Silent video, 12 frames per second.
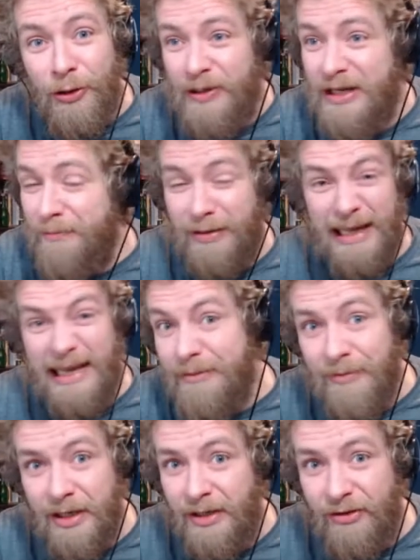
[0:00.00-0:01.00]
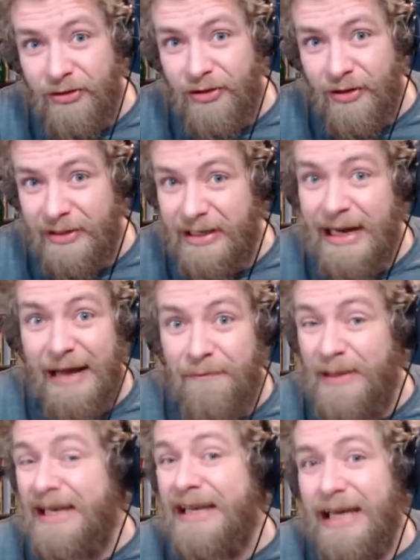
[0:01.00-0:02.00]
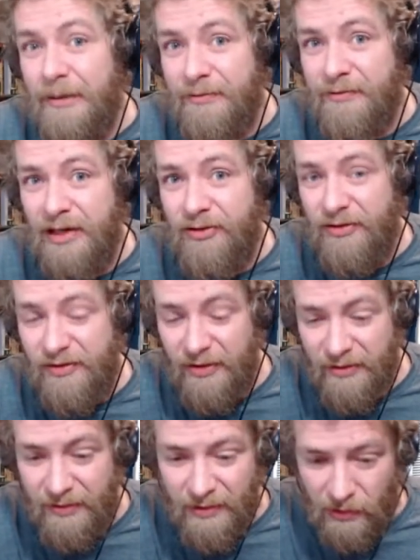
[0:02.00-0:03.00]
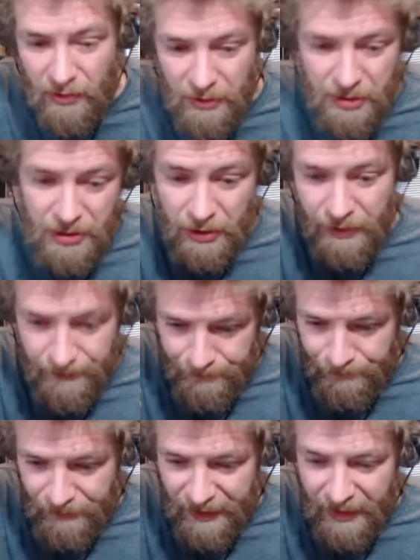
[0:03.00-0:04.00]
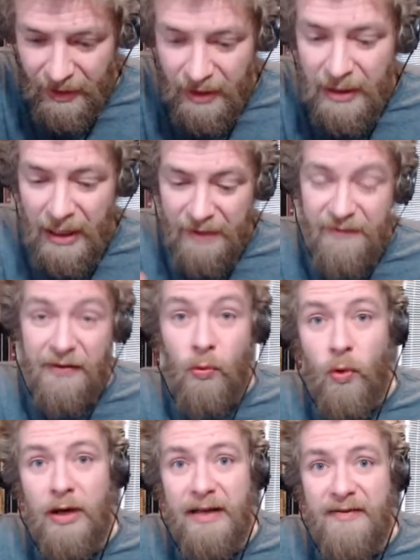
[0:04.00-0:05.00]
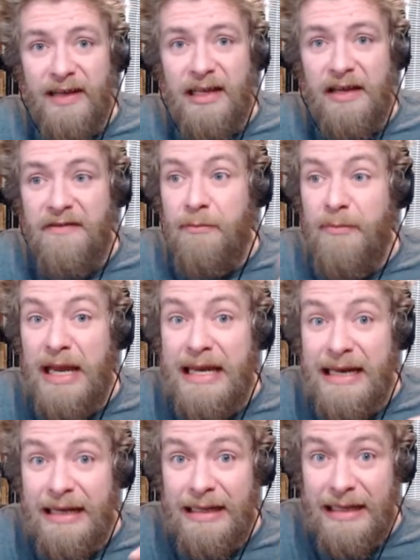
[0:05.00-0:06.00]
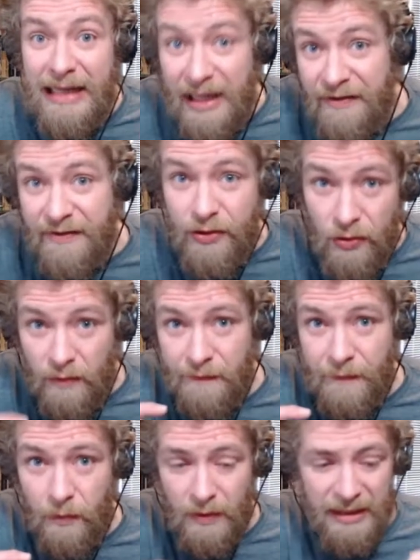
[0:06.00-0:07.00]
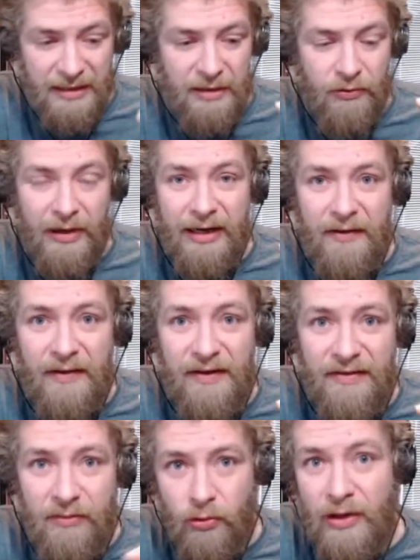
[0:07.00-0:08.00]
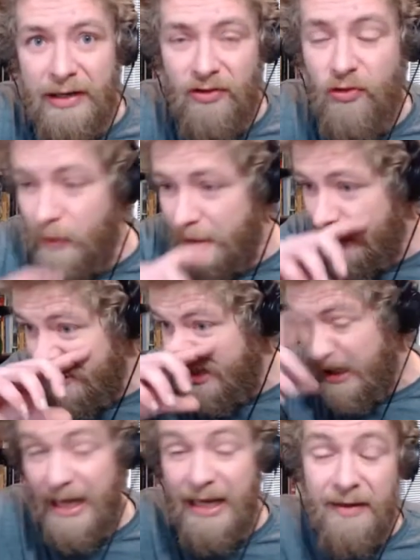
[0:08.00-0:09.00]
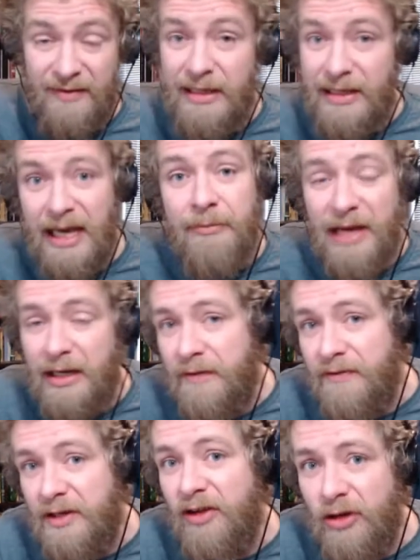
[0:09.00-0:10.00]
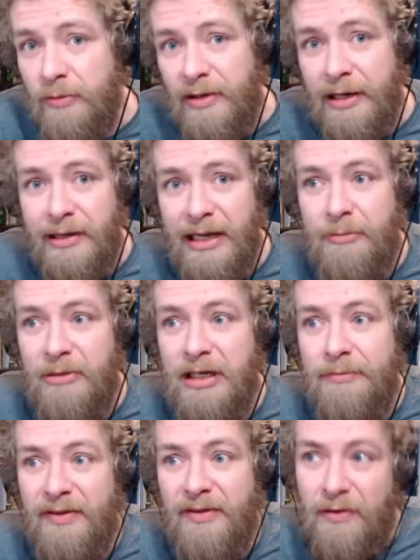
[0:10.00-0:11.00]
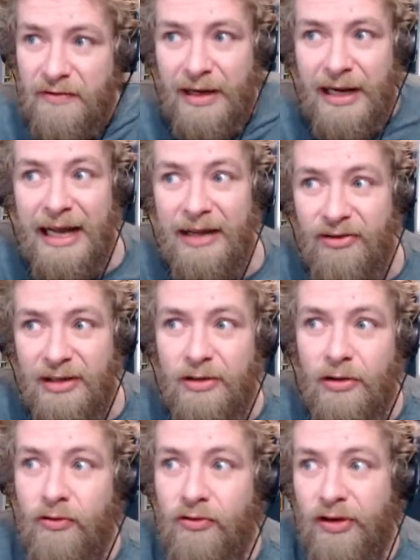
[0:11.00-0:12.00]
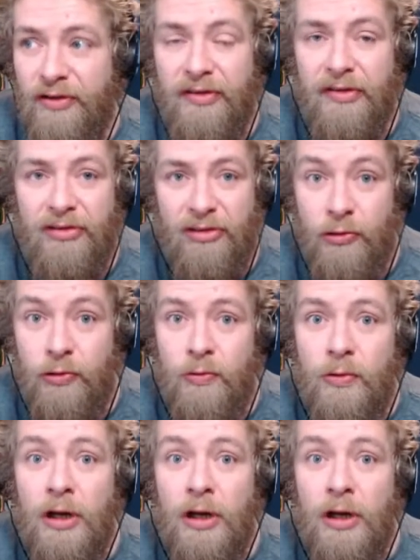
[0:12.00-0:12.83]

didn't play much or didn't have many games registered look good. And so what it did is it made it less useful. It created this cringe where, yeah, DK Metcalf and AJ Brown came up, but those are actually not just the two,